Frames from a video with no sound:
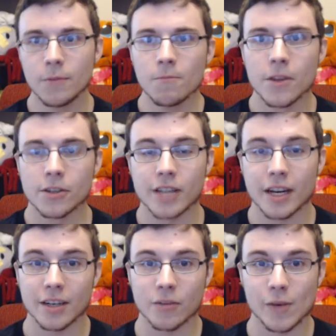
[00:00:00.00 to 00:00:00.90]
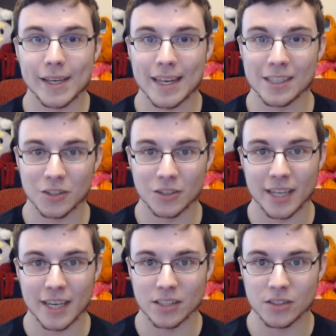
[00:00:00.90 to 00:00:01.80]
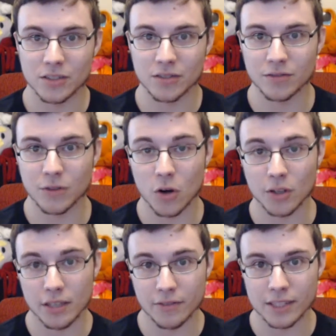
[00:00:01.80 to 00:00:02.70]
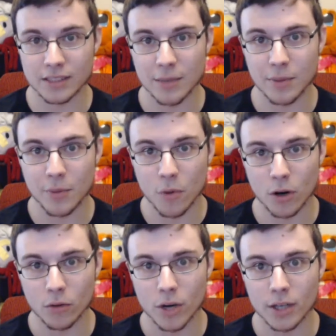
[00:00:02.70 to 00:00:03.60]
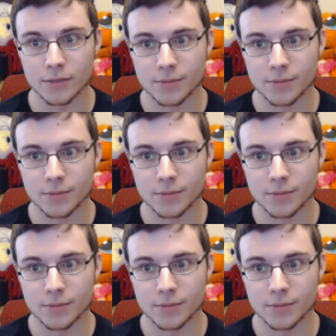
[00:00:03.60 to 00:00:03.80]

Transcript: there's not enough weekends or days for all the events that people want to run.